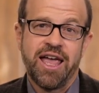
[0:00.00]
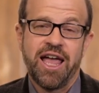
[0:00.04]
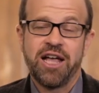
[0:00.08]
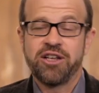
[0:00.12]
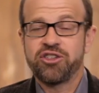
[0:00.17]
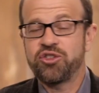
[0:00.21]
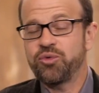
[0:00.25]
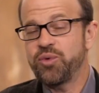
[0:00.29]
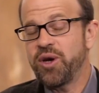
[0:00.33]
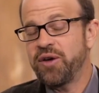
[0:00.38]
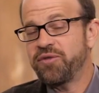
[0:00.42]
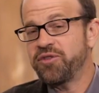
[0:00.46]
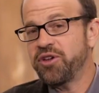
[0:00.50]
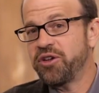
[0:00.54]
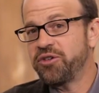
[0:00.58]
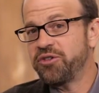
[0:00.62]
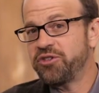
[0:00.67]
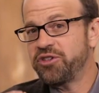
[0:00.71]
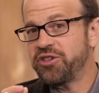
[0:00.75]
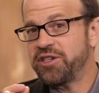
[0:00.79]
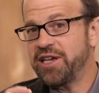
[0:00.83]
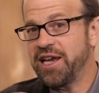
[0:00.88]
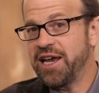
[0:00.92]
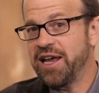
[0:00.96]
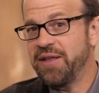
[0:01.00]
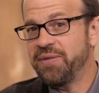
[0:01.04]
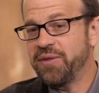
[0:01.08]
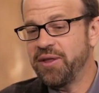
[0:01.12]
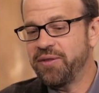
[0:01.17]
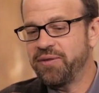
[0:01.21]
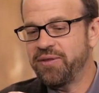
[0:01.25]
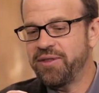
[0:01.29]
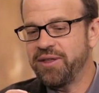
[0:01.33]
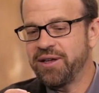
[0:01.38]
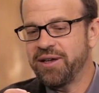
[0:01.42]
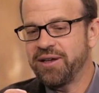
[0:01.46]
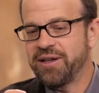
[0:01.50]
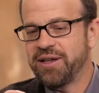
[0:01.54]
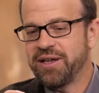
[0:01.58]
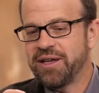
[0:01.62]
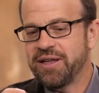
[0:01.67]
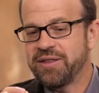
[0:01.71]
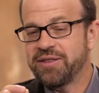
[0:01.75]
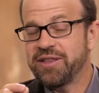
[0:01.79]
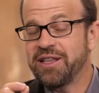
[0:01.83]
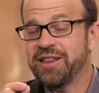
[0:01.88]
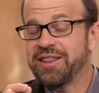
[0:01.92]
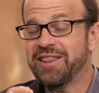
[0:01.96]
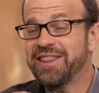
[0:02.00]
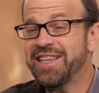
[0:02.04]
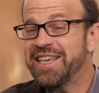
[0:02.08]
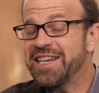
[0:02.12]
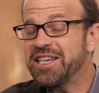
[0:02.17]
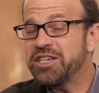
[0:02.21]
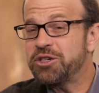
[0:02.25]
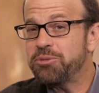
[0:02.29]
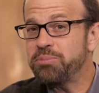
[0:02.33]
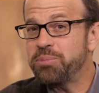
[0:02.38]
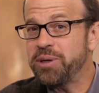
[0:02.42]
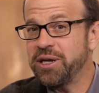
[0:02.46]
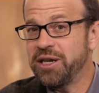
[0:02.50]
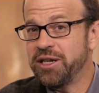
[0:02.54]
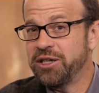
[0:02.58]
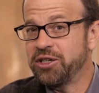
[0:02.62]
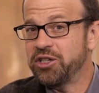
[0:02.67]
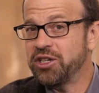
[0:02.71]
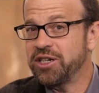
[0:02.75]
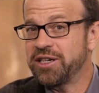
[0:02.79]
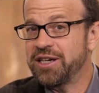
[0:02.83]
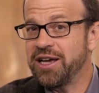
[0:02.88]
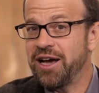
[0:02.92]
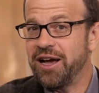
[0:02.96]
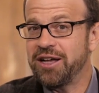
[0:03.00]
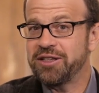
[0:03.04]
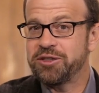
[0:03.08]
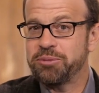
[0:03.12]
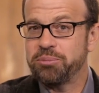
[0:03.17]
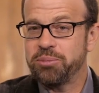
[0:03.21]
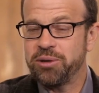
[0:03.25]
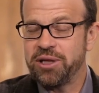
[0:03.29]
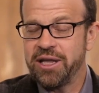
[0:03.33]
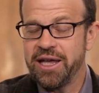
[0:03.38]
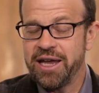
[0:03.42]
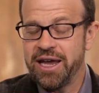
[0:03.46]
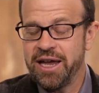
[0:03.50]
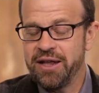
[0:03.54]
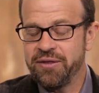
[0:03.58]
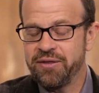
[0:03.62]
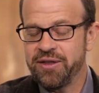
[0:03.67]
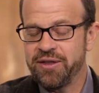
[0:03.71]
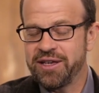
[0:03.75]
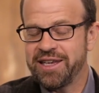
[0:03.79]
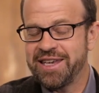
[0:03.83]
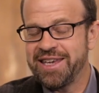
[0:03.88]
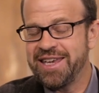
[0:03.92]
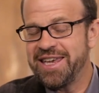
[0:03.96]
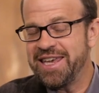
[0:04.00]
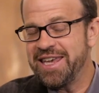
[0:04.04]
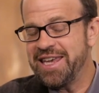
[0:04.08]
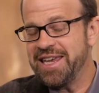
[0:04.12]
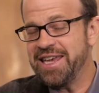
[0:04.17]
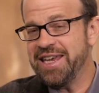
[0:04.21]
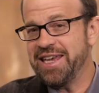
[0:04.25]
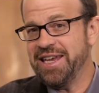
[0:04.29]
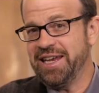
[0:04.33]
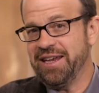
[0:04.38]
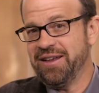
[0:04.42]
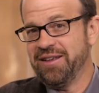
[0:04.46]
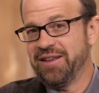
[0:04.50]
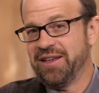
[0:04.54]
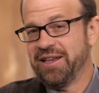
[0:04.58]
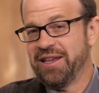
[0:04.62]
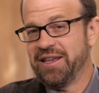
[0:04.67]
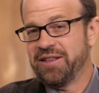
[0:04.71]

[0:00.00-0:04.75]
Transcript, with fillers: And so we have to understand that the, the linchpin to God's plan, the key,